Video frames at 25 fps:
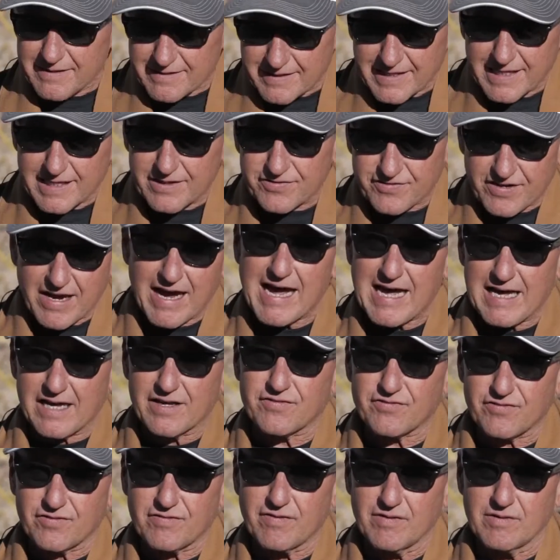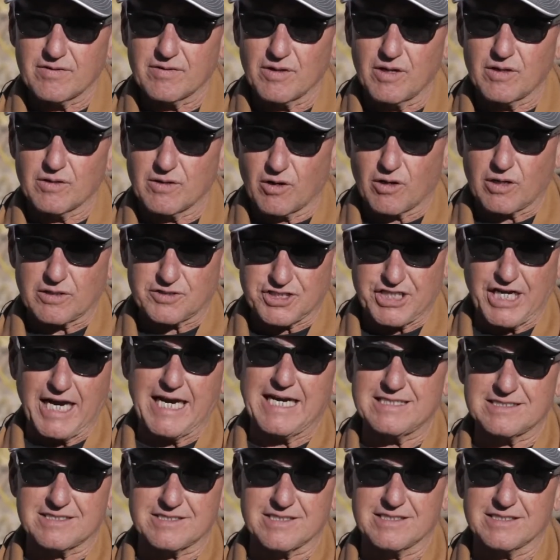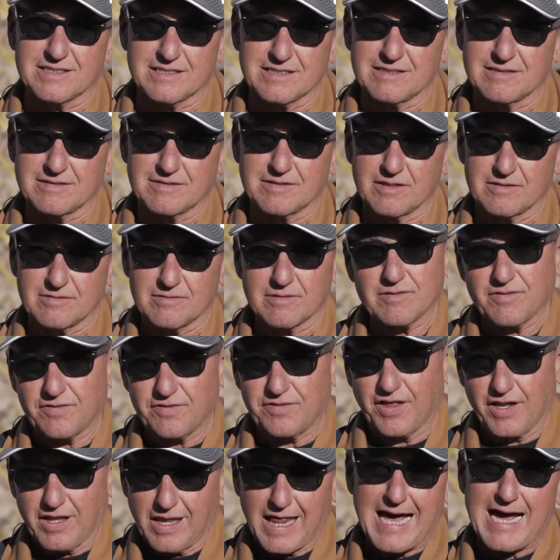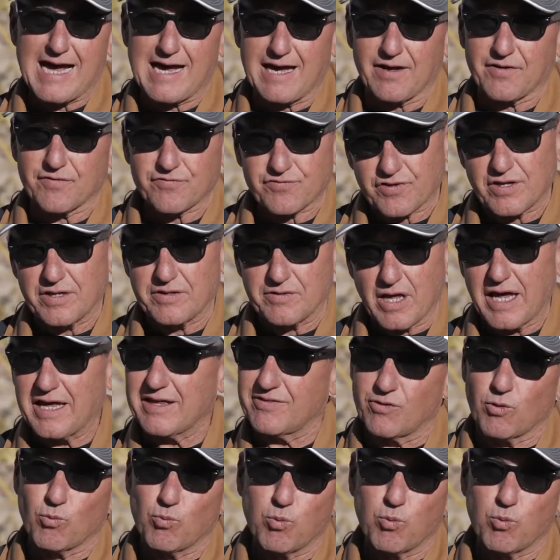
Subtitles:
These guys are changing the lives and the